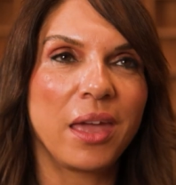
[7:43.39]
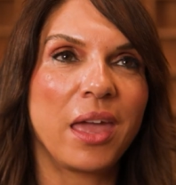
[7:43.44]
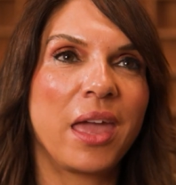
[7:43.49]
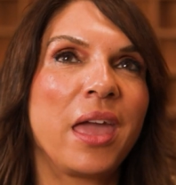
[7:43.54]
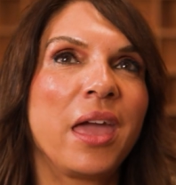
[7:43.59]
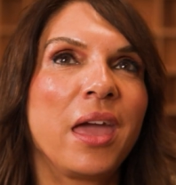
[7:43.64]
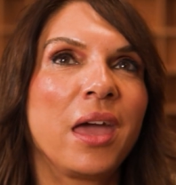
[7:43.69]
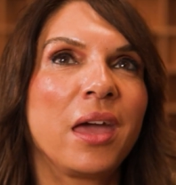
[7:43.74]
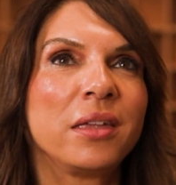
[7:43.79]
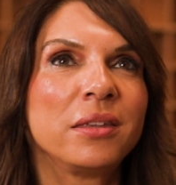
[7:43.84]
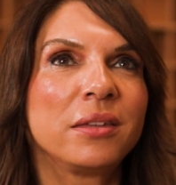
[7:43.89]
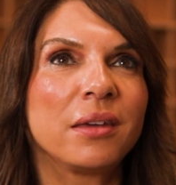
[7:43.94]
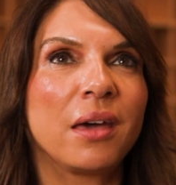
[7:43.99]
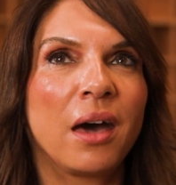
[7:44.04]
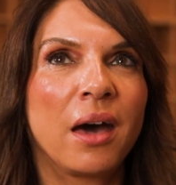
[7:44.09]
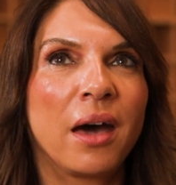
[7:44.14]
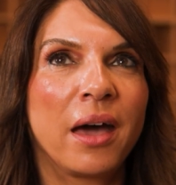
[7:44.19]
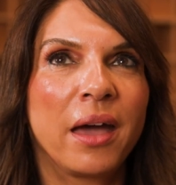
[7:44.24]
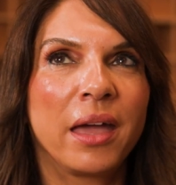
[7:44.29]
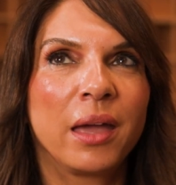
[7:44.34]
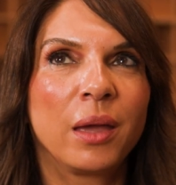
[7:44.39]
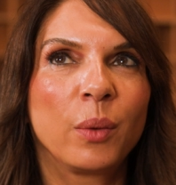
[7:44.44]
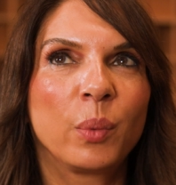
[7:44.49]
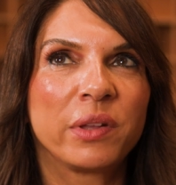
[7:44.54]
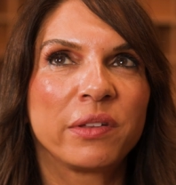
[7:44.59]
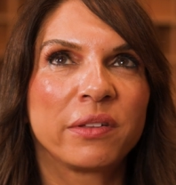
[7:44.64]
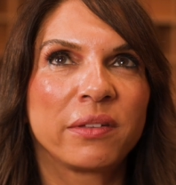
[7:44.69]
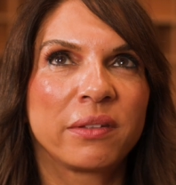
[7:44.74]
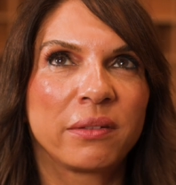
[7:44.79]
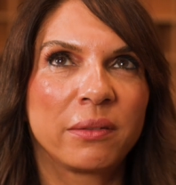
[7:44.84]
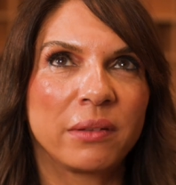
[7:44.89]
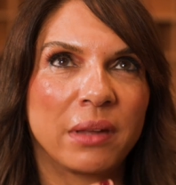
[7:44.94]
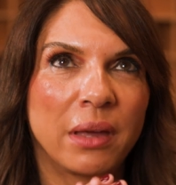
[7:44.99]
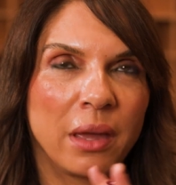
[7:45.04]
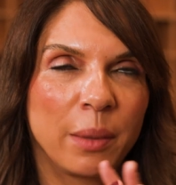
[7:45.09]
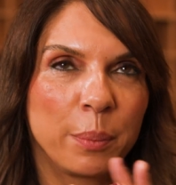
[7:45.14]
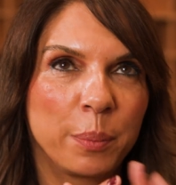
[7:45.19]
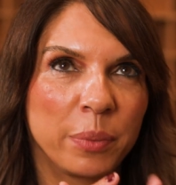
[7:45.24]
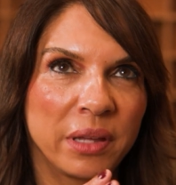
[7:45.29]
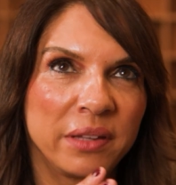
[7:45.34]
And I
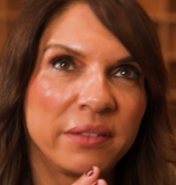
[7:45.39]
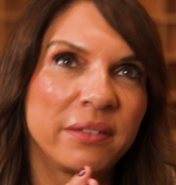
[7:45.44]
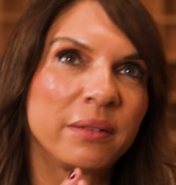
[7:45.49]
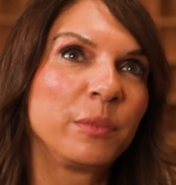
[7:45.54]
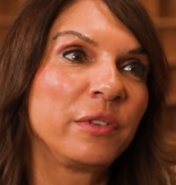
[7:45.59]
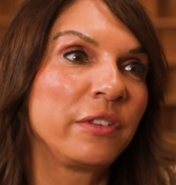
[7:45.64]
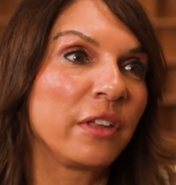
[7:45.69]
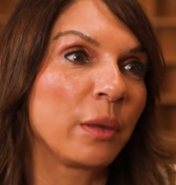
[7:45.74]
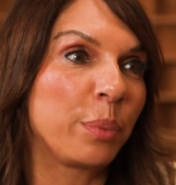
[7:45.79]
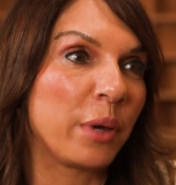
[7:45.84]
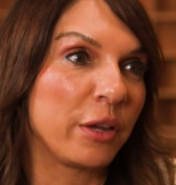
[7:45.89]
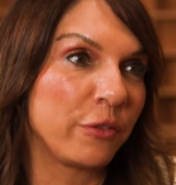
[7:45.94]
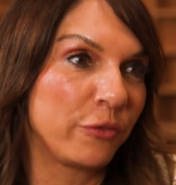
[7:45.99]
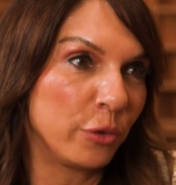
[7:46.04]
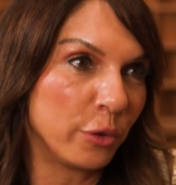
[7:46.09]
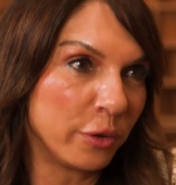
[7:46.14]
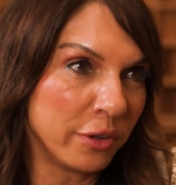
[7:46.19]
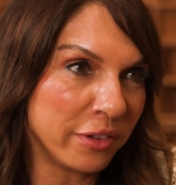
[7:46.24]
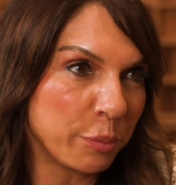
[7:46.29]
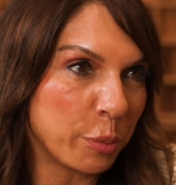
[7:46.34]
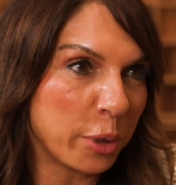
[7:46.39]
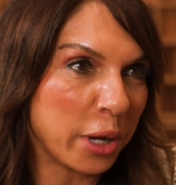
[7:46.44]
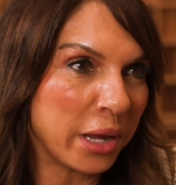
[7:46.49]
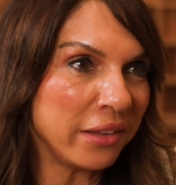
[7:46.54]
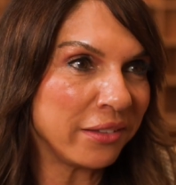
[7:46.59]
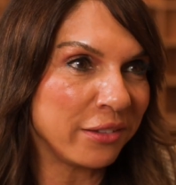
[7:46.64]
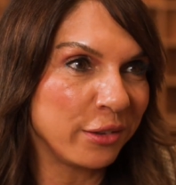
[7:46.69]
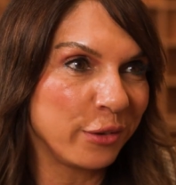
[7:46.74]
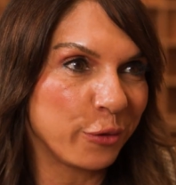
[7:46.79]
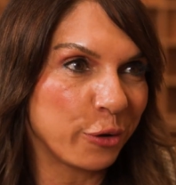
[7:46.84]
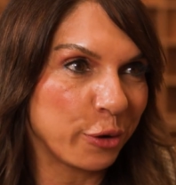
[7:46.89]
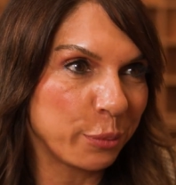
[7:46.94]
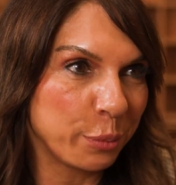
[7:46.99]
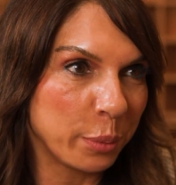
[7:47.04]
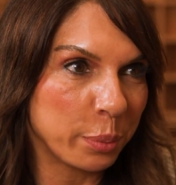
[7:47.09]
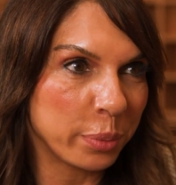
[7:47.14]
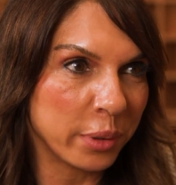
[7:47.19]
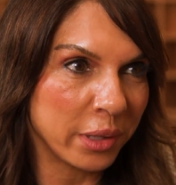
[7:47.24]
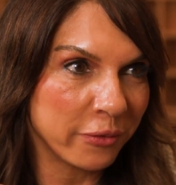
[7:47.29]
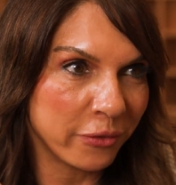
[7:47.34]
played some music by Florence Price. You've heard me
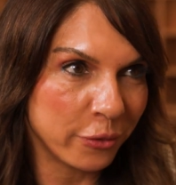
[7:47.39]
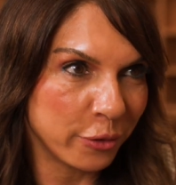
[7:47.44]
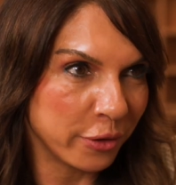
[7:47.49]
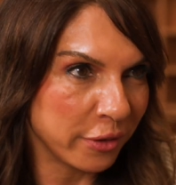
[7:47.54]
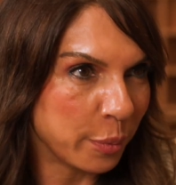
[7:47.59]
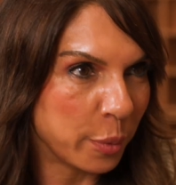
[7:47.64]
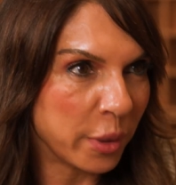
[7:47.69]
play Florence